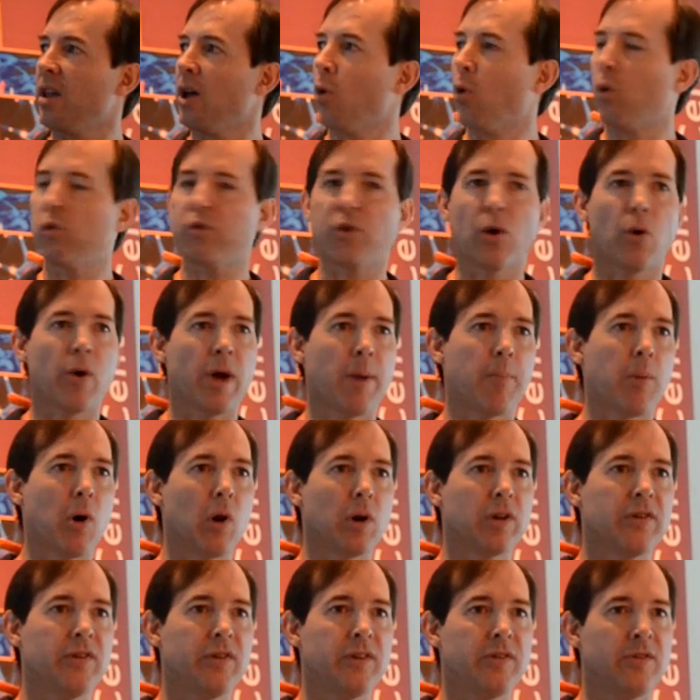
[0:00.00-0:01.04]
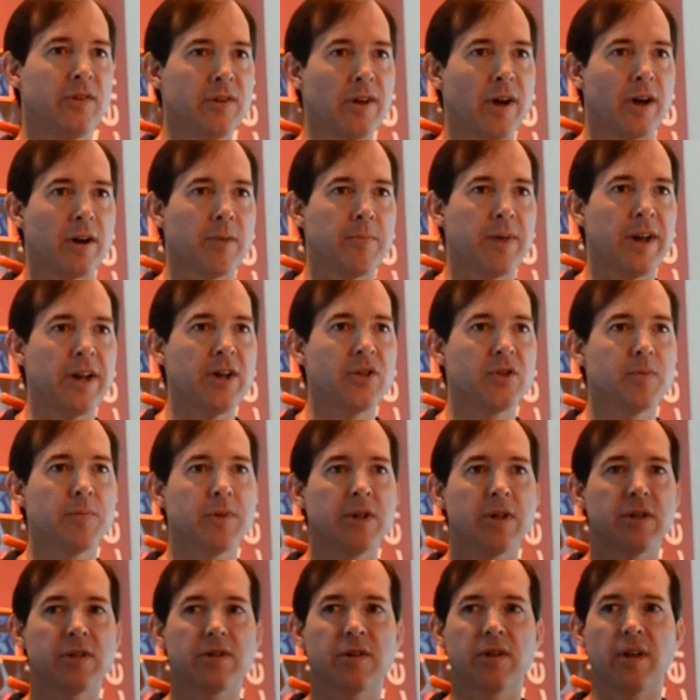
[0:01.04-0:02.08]
Also our policies and data
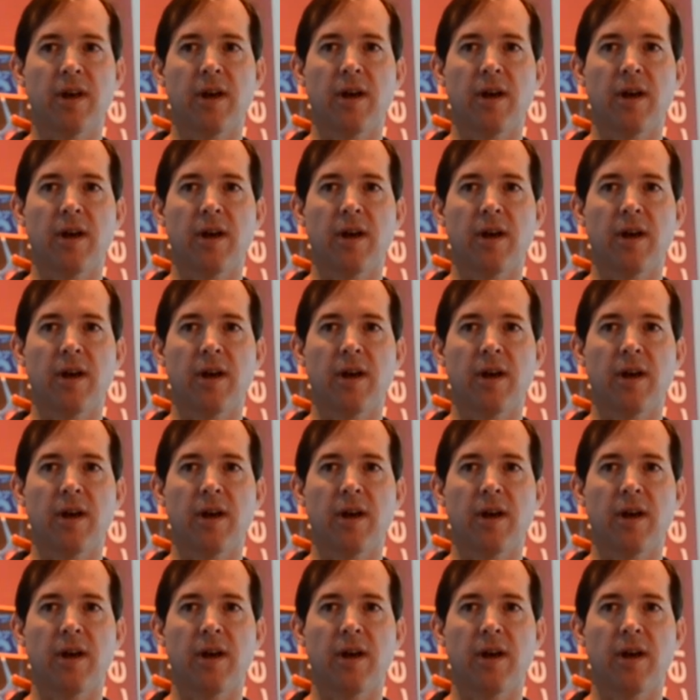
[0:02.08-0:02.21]
management,